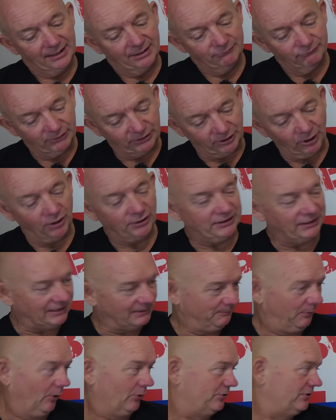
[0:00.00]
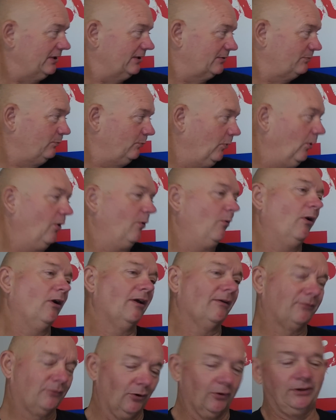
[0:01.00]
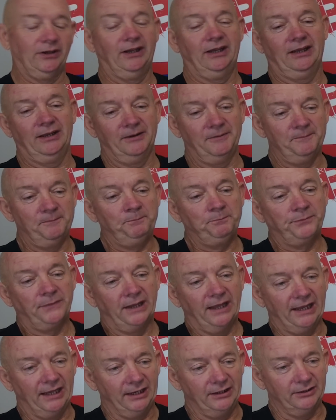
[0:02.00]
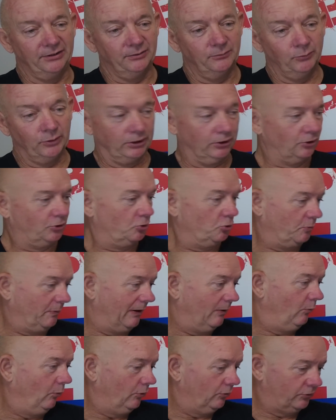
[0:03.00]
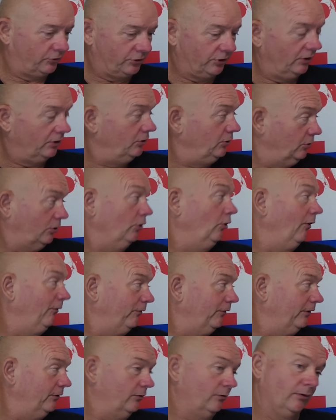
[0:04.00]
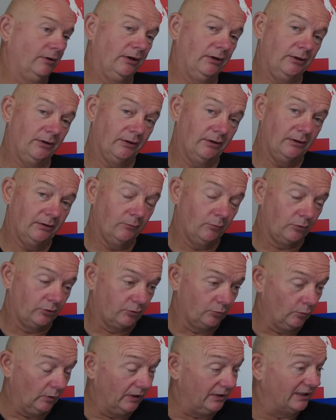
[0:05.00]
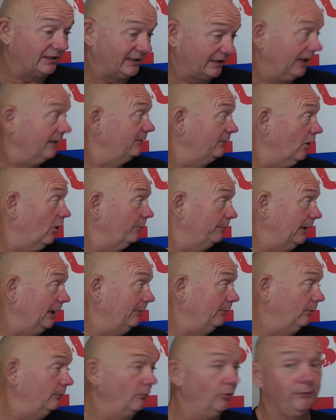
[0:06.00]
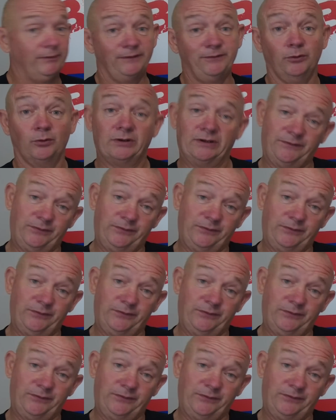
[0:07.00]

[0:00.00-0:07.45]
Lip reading: Regarding deposits, while I've got you here, and we're going to talk about what you can offer in the way to safeguard people moving forward.